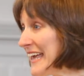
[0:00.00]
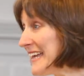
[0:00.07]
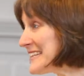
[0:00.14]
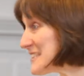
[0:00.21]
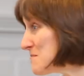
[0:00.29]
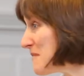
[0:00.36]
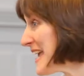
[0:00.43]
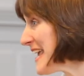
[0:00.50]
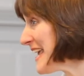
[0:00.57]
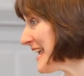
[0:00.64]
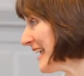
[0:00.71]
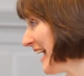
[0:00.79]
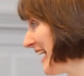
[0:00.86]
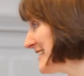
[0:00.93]
It's
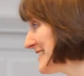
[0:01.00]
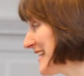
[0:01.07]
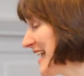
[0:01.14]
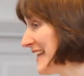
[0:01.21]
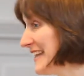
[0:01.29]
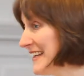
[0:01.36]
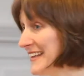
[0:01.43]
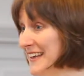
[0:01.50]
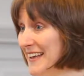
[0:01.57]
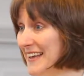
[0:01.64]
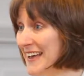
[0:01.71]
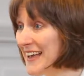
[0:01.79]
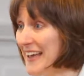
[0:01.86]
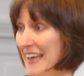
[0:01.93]
me, I
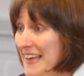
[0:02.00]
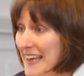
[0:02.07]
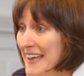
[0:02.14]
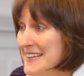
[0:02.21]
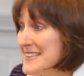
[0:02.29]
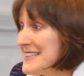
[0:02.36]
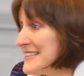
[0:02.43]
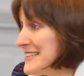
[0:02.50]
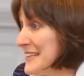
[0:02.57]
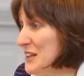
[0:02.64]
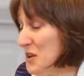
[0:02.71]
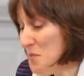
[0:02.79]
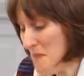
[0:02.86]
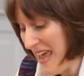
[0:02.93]
said. It's
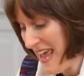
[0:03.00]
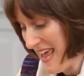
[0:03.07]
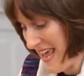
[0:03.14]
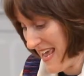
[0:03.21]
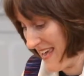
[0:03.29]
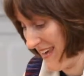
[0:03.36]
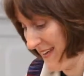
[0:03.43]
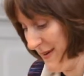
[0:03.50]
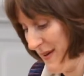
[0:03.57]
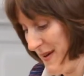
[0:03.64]
still me.